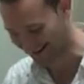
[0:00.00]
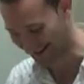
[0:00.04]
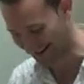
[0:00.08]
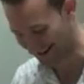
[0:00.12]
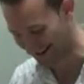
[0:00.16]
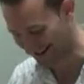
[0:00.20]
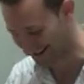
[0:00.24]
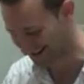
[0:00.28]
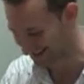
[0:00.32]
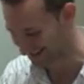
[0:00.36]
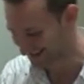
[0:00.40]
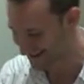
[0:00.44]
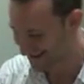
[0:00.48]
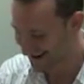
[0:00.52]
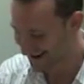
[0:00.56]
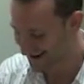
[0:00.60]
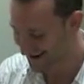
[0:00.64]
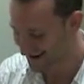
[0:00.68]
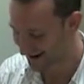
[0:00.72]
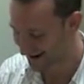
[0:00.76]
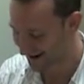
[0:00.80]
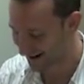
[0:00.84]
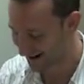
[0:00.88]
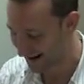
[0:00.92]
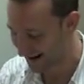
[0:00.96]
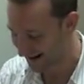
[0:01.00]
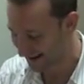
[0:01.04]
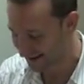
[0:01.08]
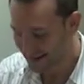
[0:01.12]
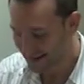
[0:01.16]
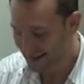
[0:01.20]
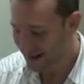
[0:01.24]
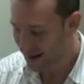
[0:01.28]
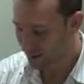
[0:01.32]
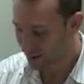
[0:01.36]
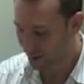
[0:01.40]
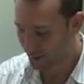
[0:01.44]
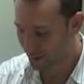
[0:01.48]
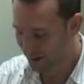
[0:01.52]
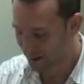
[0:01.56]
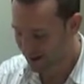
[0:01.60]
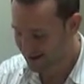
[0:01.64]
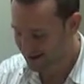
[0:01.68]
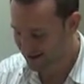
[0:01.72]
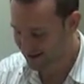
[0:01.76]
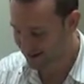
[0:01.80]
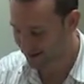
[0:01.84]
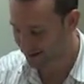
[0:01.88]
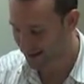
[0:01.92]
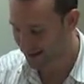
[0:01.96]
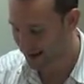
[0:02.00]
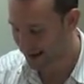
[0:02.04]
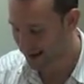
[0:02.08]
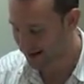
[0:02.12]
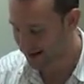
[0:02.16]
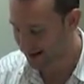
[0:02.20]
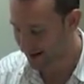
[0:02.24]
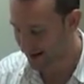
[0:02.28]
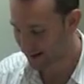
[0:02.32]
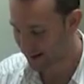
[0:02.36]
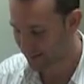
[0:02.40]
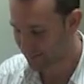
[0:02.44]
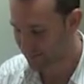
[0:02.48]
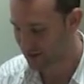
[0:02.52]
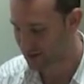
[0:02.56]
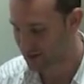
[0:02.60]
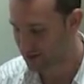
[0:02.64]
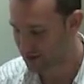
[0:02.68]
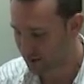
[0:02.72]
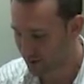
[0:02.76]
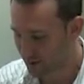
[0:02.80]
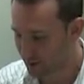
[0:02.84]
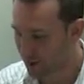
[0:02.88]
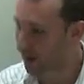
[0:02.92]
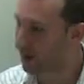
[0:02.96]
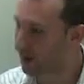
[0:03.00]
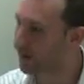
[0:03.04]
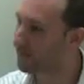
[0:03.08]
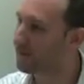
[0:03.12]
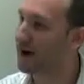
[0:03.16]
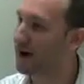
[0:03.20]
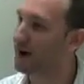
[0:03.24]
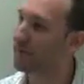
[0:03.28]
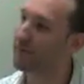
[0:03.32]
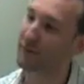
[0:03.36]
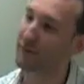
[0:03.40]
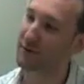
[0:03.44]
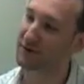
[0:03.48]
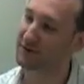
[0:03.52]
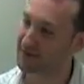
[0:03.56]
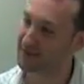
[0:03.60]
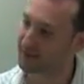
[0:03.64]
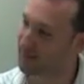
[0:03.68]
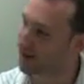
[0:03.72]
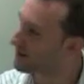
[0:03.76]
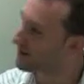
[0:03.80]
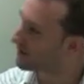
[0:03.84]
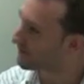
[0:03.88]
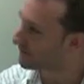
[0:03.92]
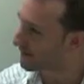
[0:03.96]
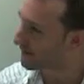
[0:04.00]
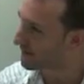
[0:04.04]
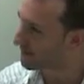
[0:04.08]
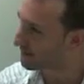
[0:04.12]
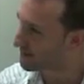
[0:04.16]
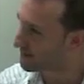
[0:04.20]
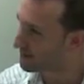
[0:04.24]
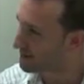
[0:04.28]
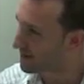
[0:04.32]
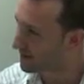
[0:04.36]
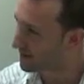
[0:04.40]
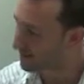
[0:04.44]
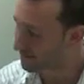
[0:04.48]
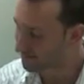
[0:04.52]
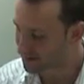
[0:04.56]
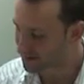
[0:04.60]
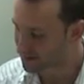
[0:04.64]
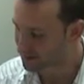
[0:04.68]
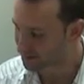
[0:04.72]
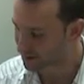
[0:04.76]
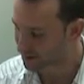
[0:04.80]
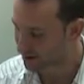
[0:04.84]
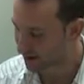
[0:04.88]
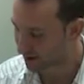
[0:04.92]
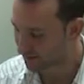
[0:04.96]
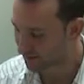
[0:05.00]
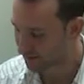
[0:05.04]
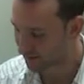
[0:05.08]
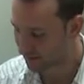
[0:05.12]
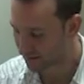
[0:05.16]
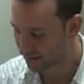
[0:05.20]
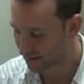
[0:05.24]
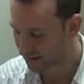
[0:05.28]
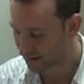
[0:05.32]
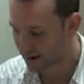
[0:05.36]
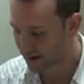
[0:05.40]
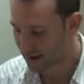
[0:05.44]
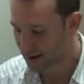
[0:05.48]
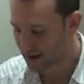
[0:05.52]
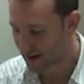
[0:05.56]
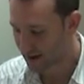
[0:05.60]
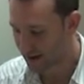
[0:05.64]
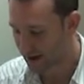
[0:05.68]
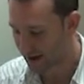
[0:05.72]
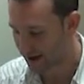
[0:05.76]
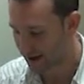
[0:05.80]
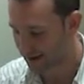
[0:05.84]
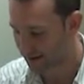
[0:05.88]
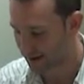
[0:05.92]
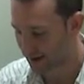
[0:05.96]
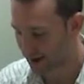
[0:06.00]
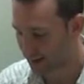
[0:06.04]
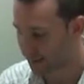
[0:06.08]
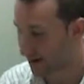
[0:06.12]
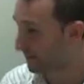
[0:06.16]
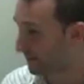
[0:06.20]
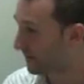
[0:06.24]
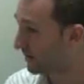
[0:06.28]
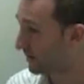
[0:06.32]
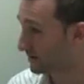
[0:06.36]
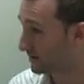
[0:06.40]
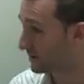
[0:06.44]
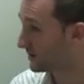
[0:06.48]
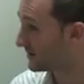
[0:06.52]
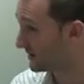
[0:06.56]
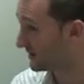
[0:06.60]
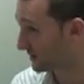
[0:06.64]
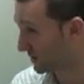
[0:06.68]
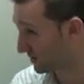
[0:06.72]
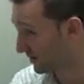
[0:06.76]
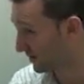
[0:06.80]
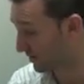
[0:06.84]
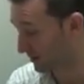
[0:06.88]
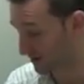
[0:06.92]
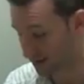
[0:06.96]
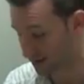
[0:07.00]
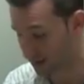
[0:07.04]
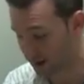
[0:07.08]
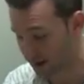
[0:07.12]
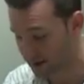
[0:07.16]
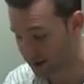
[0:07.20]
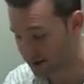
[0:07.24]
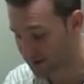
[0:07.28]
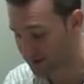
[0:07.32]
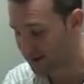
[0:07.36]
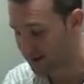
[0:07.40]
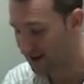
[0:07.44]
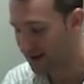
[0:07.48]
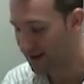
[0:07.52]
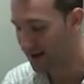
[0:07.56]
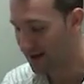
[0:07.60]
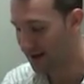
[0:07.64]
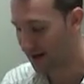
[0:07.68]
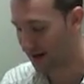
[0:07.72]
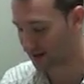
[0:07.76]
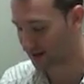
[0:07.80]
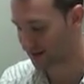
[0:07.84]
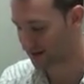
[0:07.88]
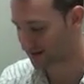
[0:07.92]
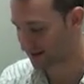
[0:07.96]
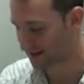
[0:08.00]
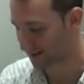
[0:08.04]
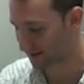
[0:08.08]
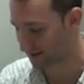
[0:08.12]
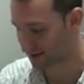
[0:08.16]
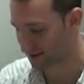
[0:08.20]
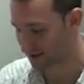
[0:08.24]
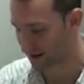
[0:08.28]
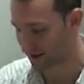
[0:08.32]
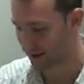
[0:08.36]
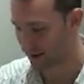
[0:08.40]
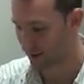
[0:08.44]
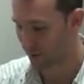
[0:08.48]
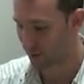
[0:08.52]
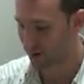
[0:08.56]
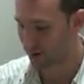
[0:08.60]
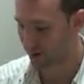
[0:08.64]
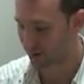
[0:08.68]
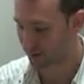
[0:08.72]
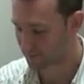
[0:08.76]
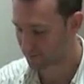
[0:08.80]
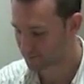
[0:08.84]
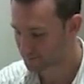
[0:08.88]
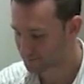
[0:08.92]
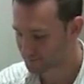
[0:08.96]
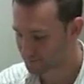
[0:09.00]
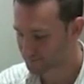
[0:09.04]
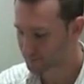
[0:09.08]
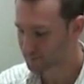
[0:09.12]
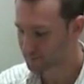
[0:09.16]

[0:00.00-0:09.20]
Cool as. All right. Well, based on that, you do qualify for some other family benefits we offer. And I'm here just to show you those and just tell you how they work.